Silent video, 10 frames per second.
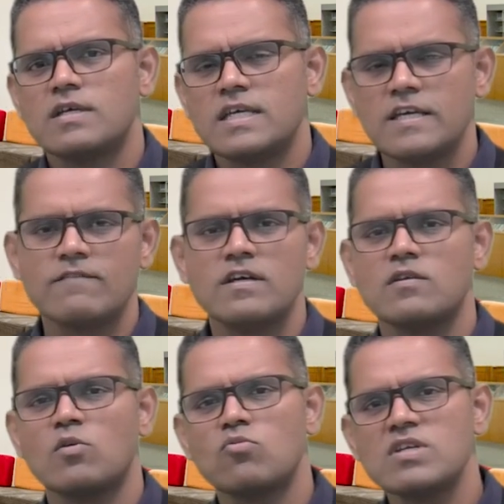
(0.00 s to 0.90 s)
given
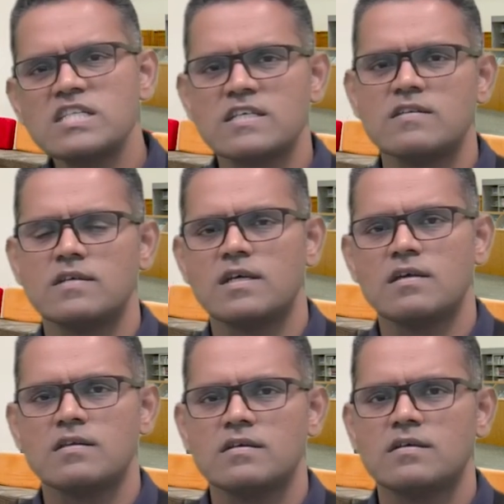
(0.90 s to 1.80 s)
or written
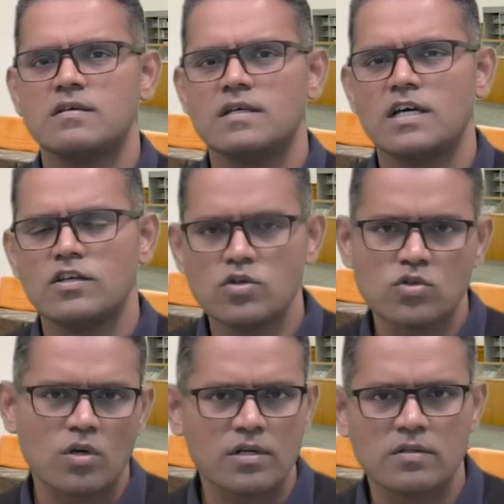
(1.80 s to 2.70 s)
in a
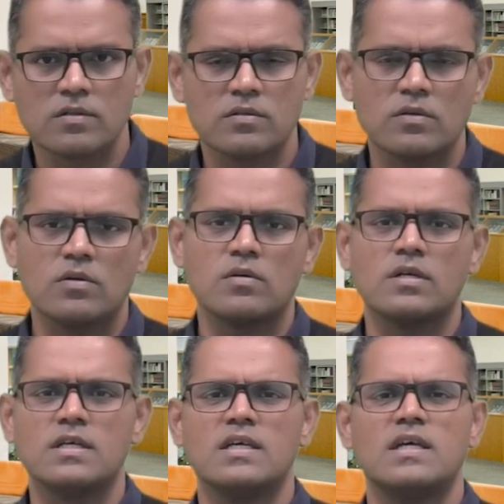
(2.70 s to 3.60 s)
news article
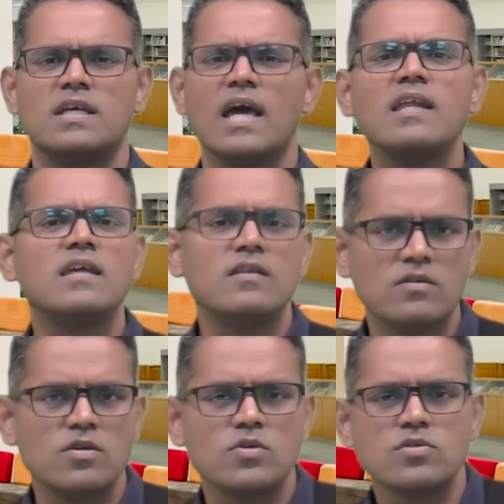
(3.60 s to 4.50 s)
or in any
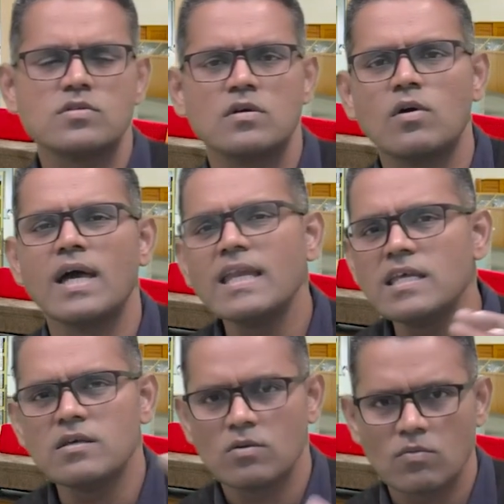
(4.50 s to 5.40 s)
news or
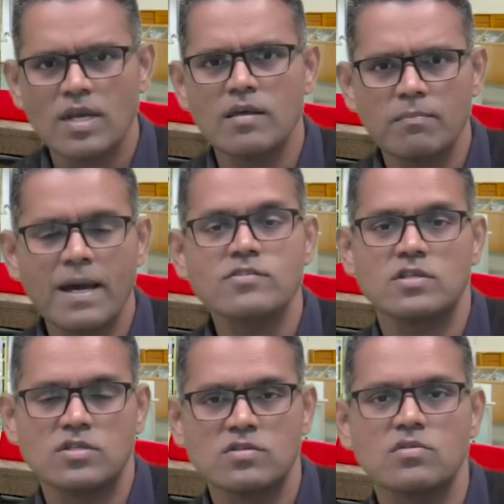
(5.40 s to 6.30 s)
any reading
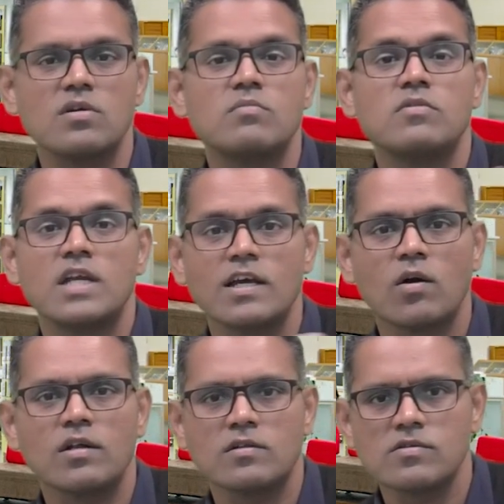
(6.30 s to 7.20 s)
passages or reading
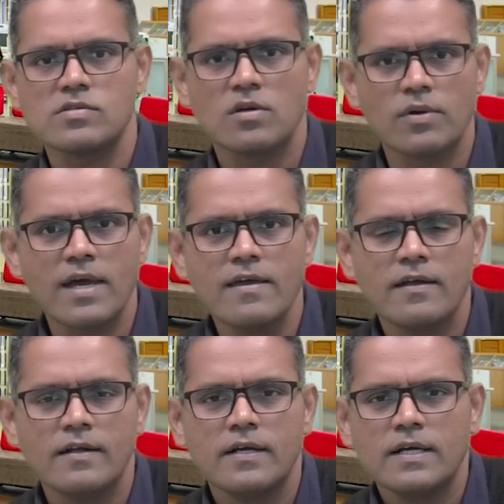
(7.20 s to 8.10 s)
articles, okay?
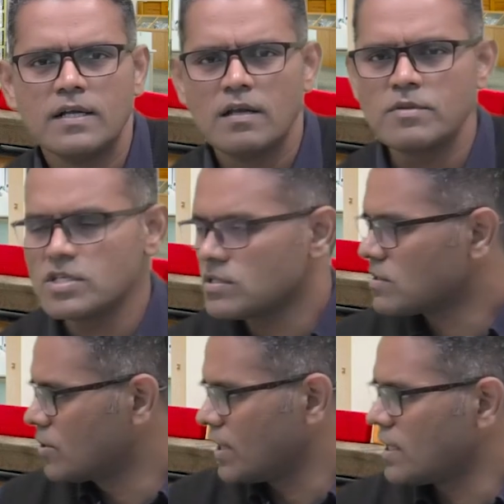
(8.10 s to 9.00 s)
Let me
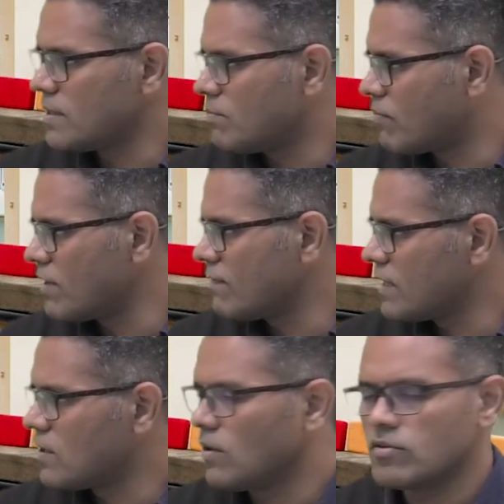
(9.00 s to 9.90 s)
just
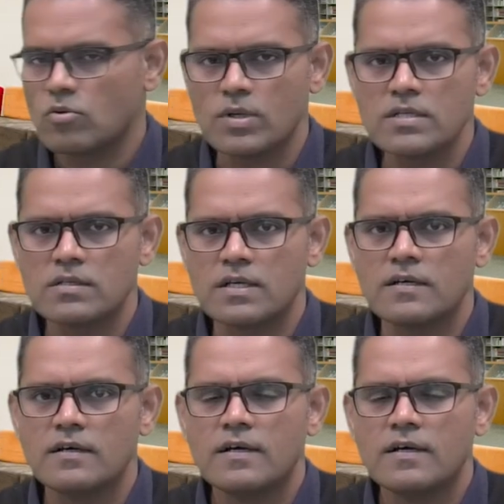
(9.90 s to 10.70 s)
briefly go through it, yeah?